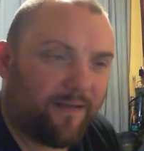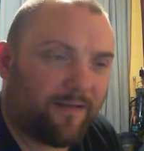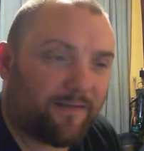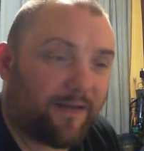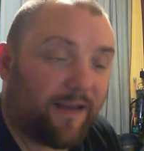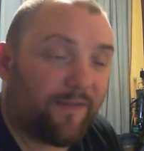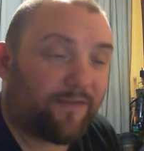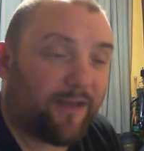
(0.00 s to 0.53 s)

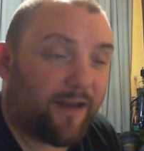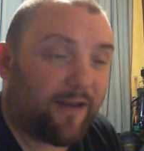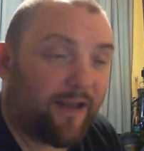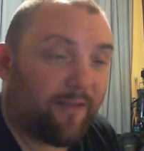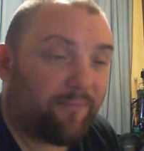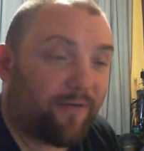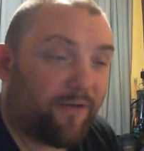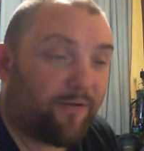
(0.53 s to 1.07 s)
Steve said,
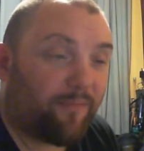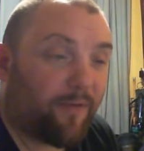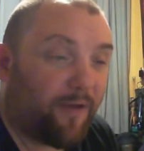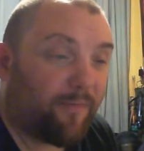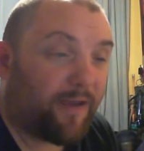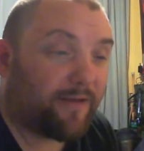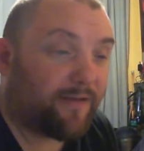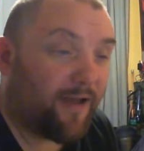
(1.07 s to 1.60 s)
yeah,
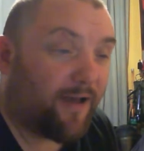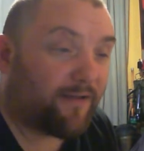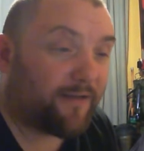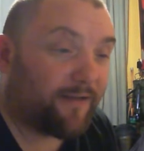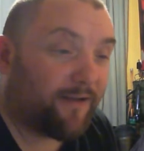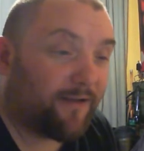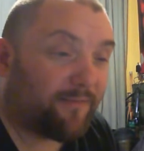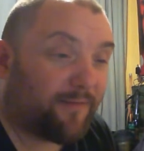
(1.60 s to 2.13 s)
PewDiePie makes
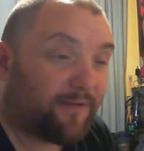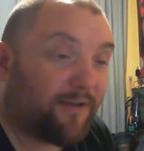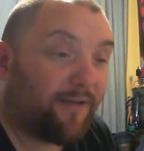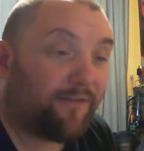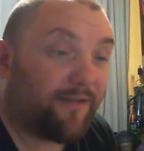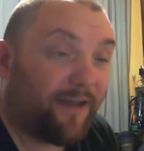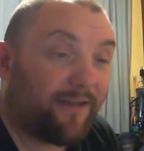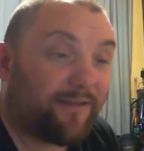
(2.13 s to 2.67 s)
Nazi jokes, but it's
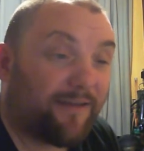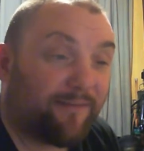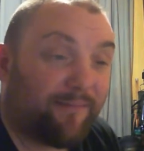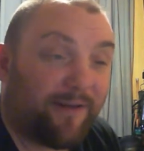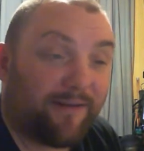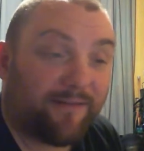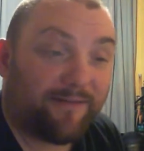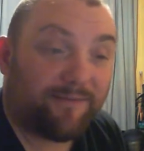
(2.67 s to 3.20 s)
okay because there's
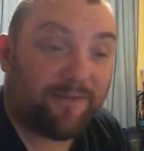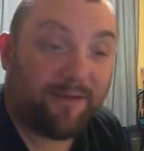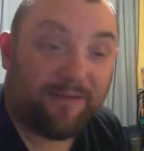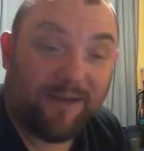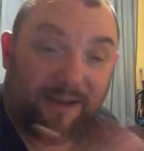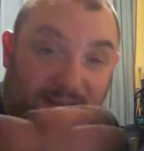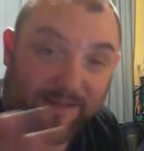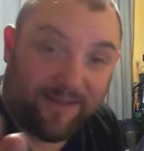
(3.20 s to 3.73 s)
millions of subs.